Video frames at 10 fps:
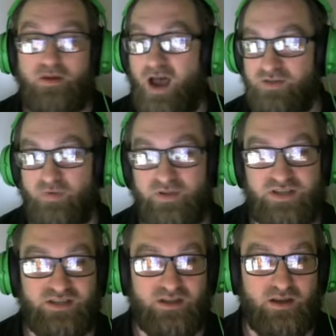I swing
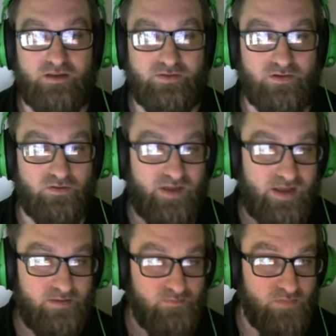six into to
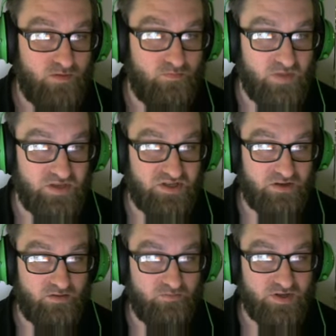the Miss
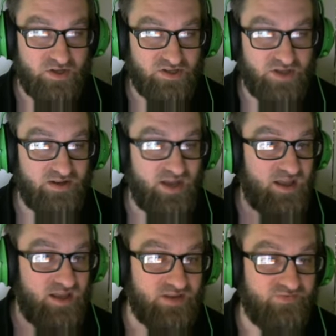Miss All Sunday.
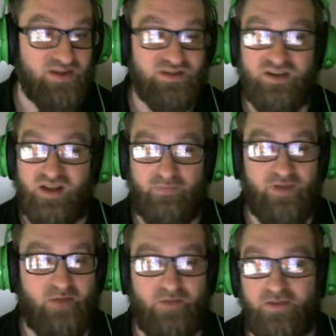He defends it, and I play
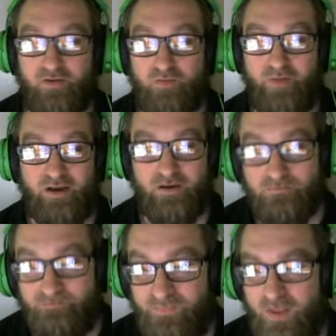out my other Rebecca.
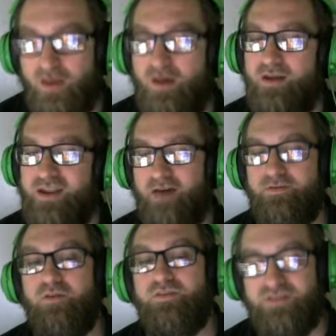Now
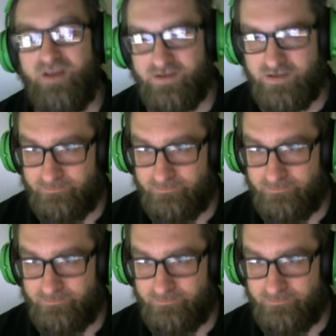notice this.